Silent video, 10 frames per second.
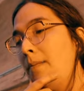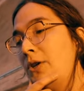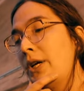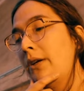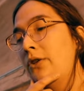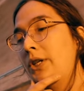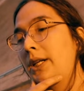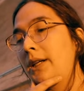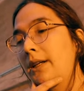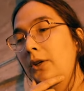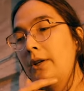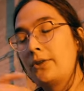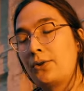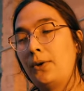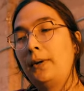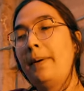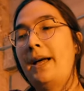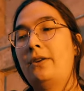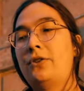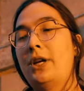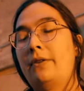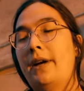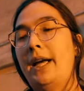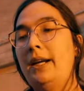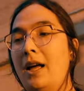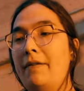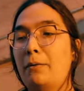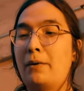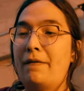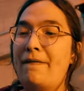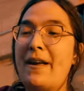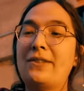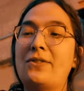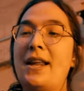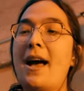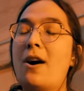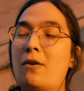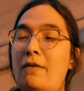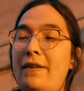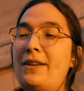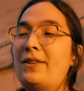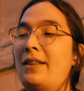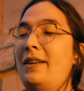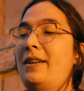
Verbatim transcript: much energy could a solar panel generate if it were face down facing